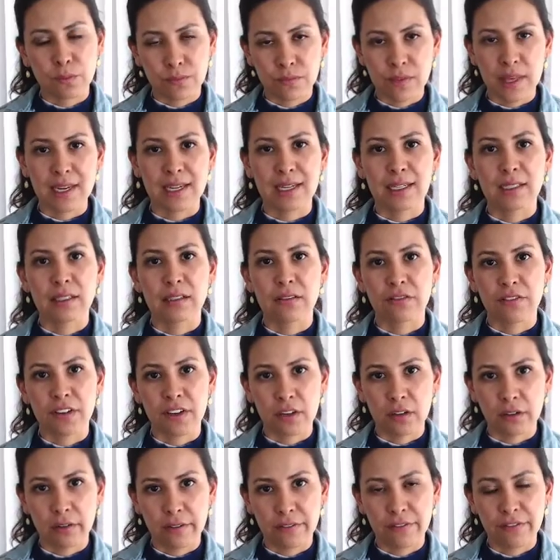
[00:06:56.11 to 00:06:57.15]
they needed to
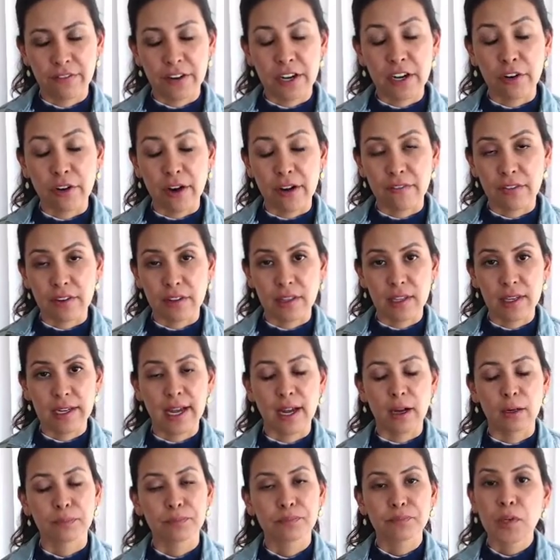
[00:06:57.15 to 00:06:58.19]
figure everything
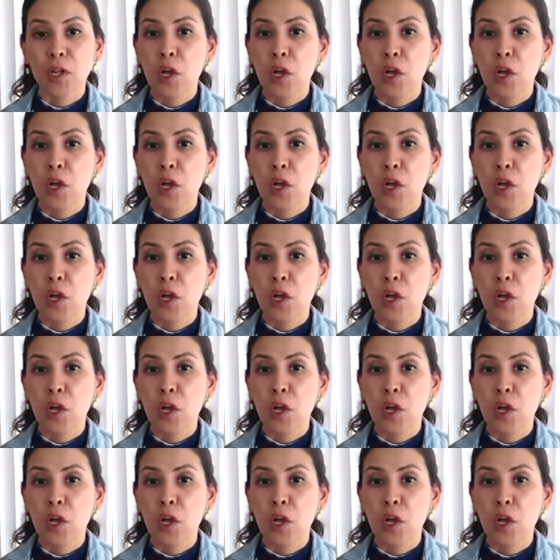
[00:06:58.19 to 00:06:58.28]
out.